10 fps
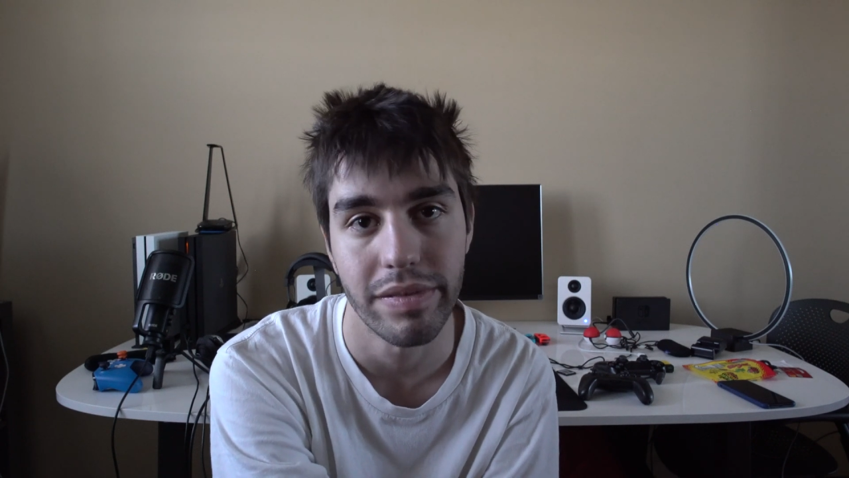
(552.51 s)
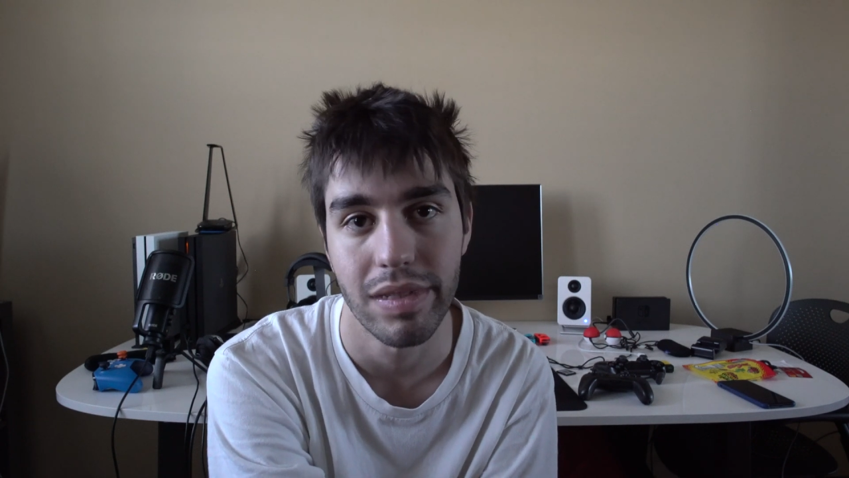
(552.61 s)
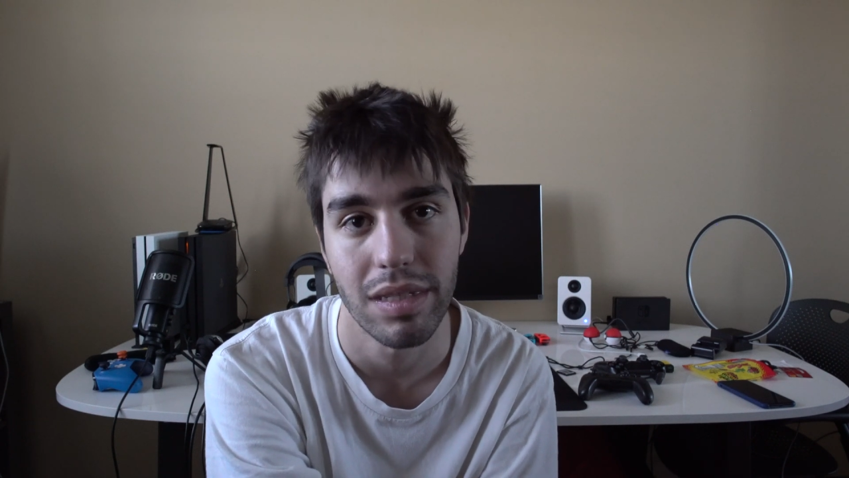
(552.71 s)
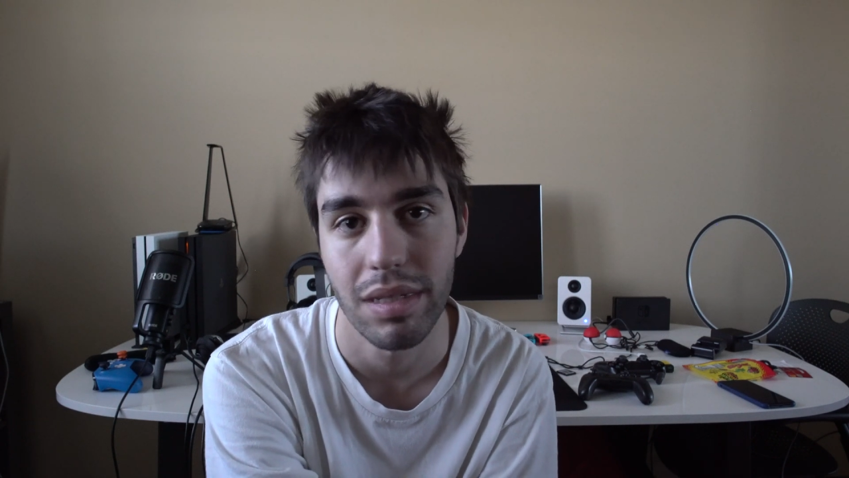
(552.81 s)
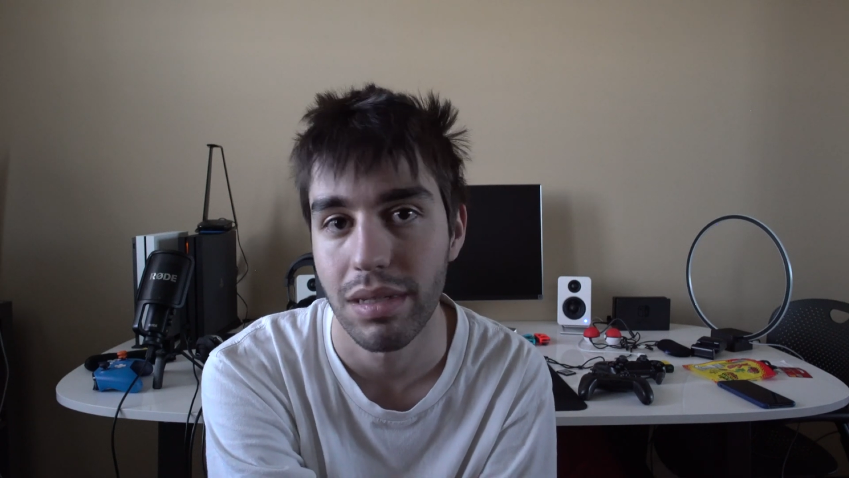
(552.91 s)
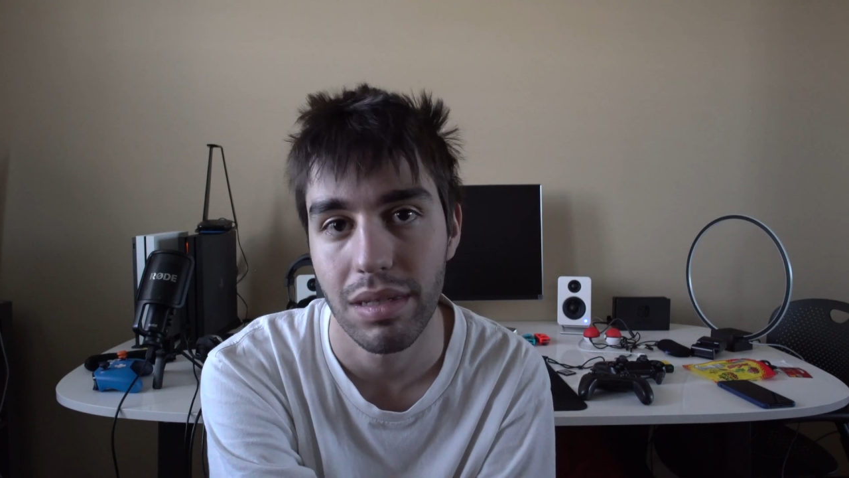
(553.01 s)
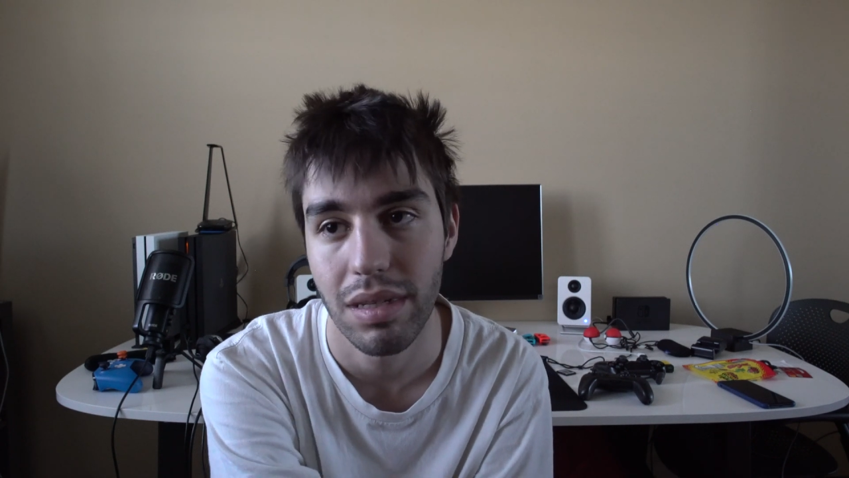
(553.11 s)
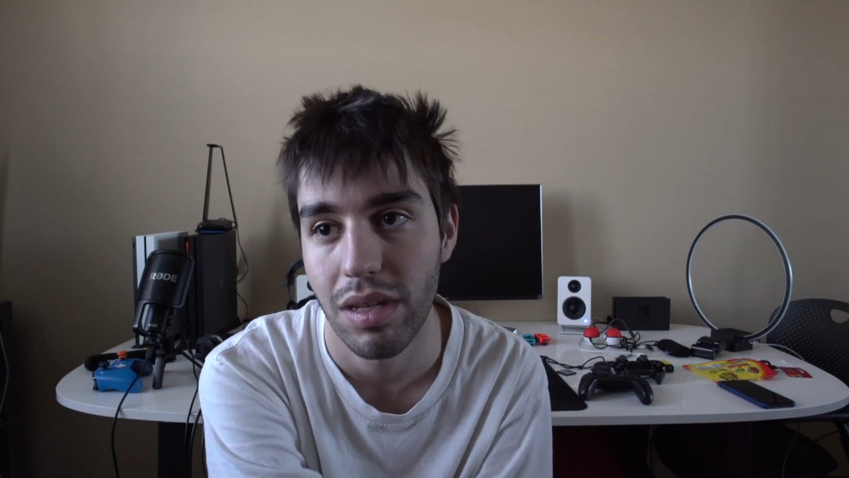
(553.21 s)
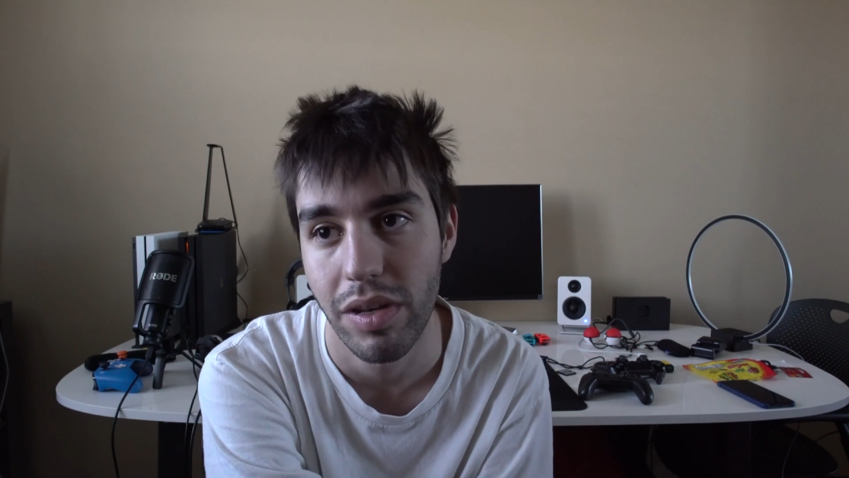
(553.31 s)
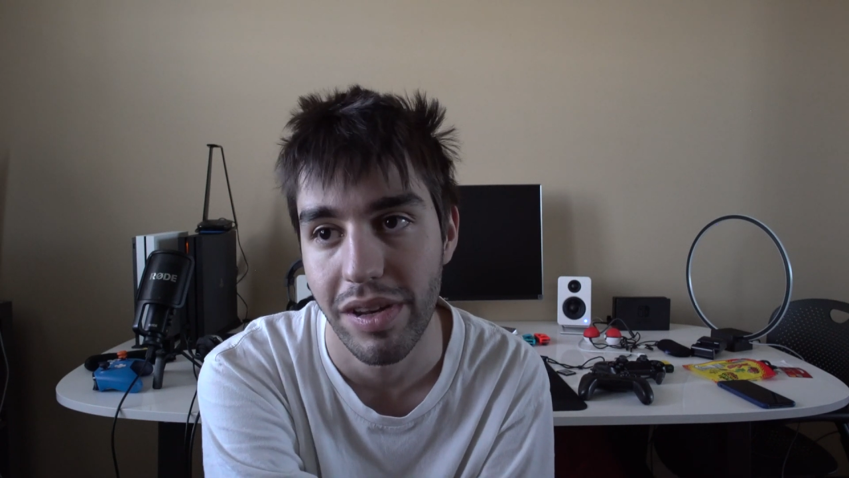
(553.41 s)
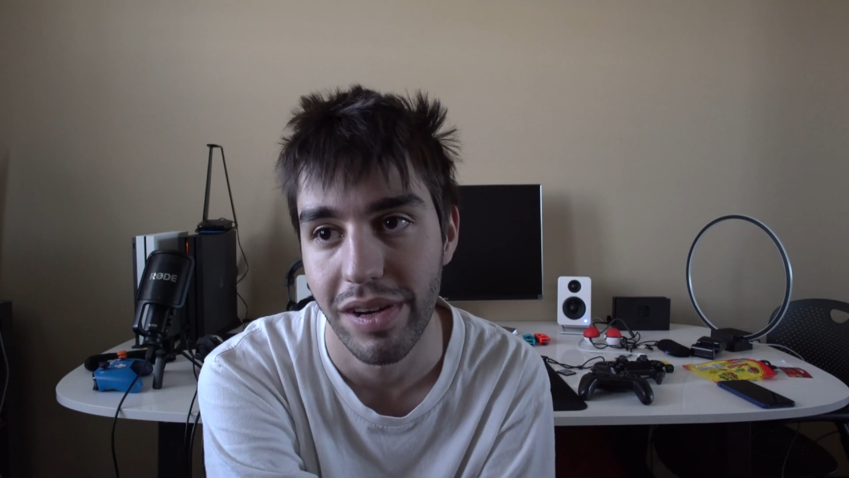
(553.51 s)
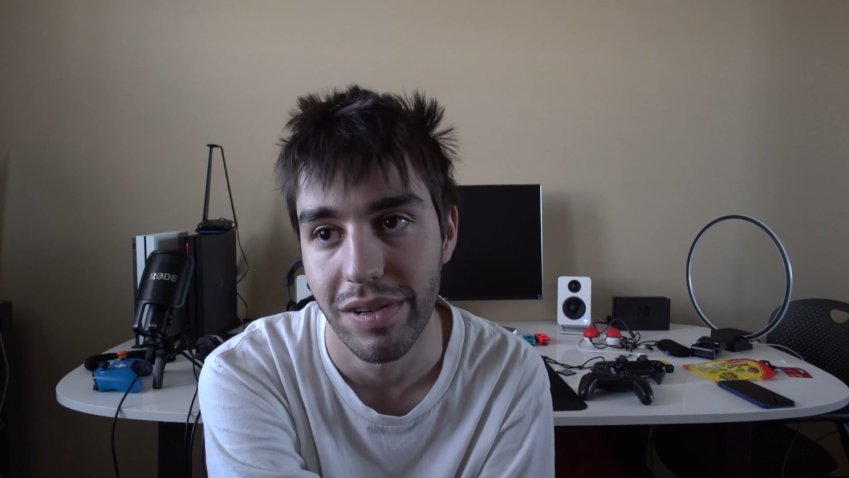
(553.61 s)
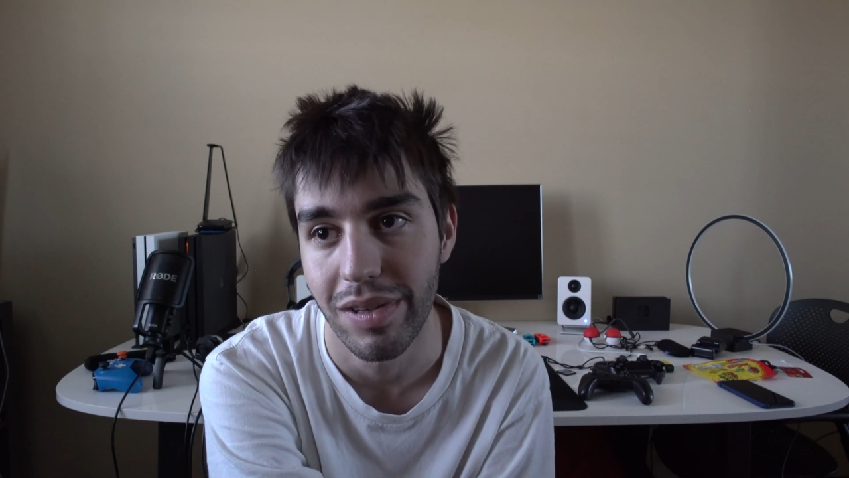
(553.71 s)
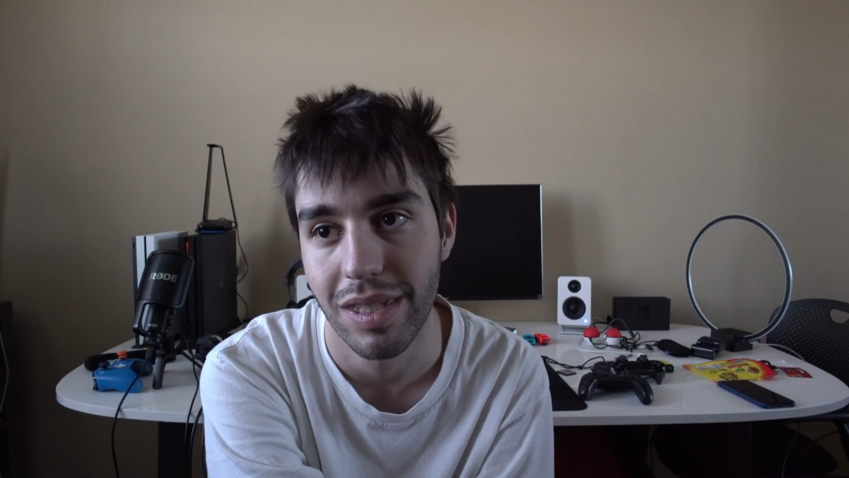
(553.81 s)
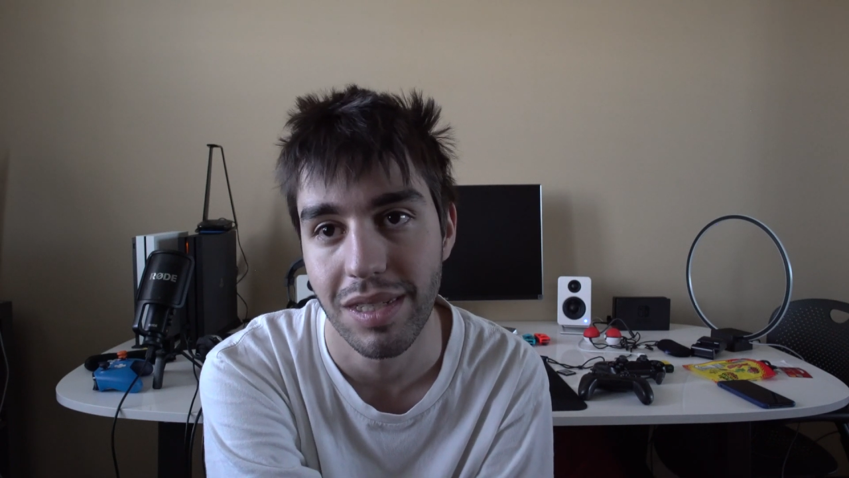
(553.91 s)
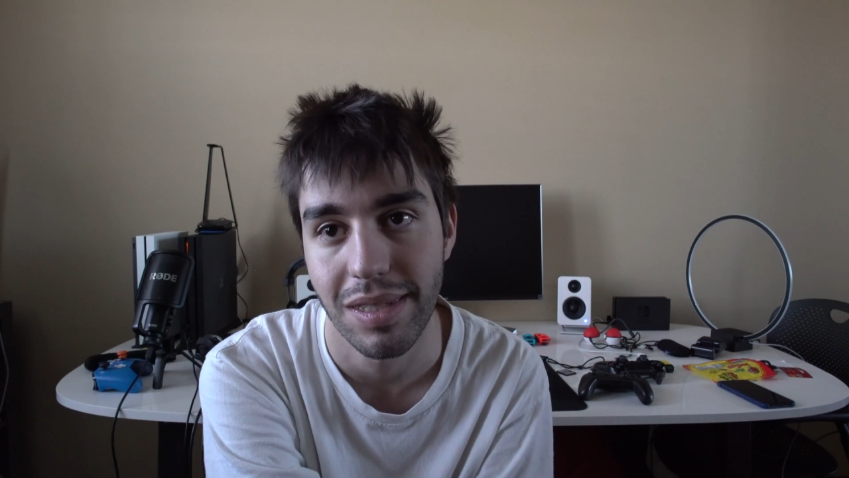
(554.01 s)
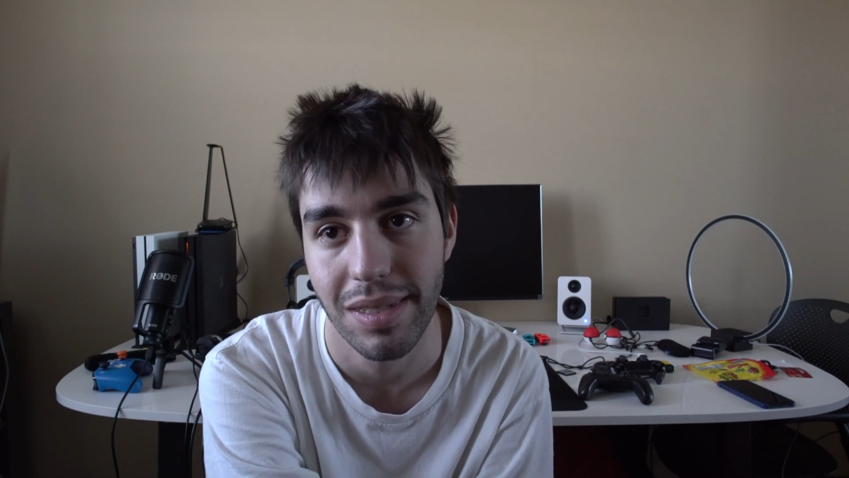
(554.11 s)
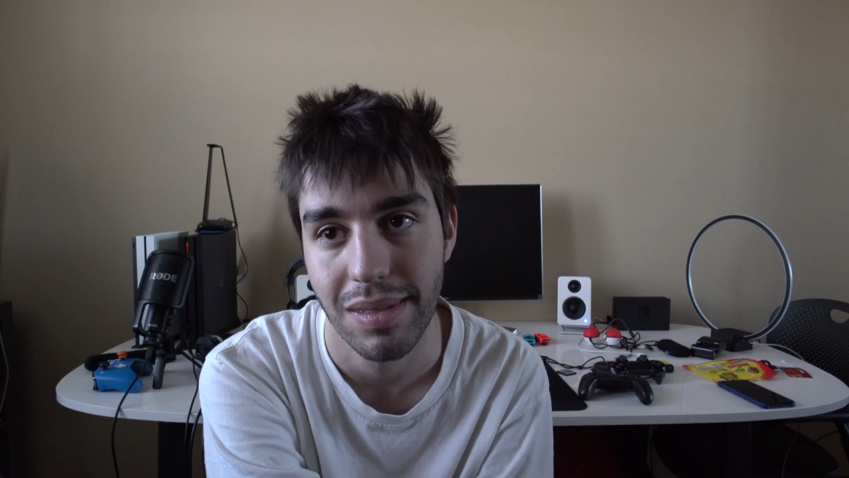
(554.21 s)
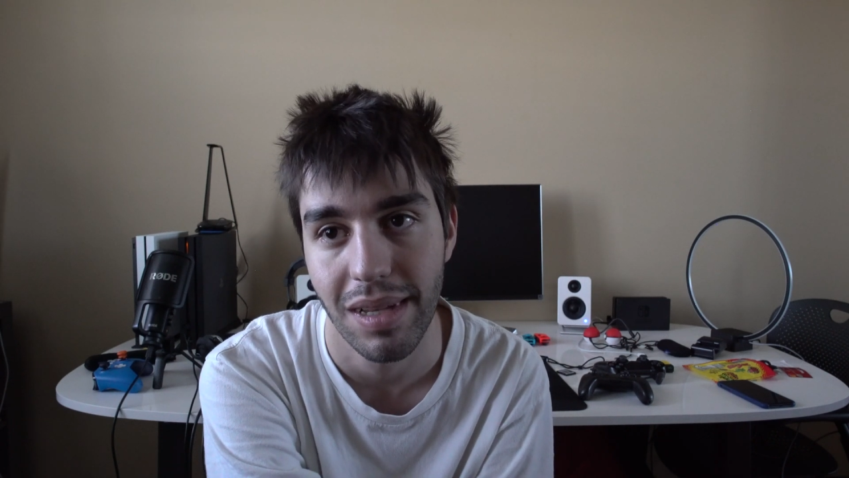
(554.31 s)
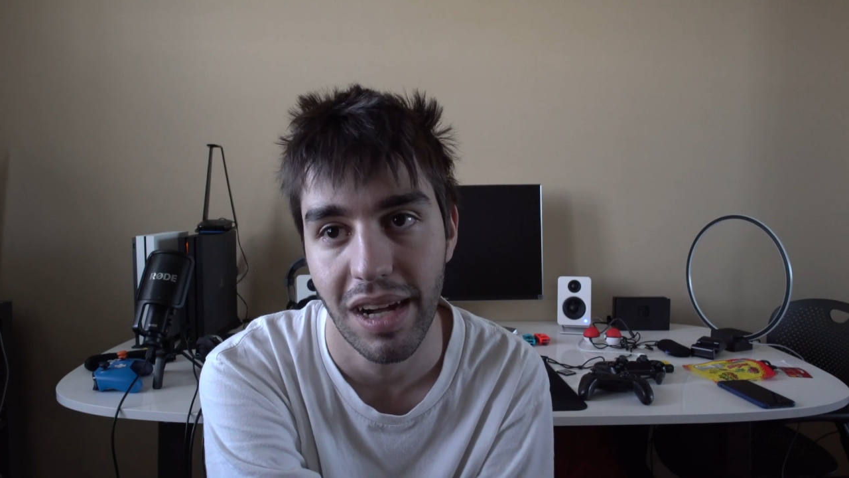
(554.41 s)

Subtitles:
even know, because